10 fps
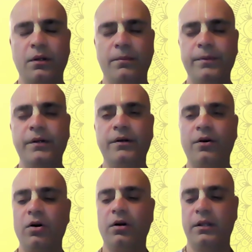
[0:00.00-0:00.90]
complete
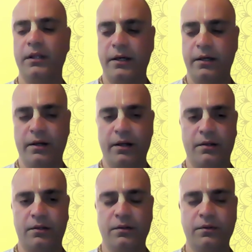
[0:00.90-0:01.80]
drought in that
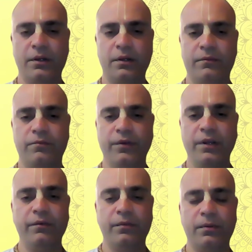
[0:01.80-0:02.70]
area. Okay, we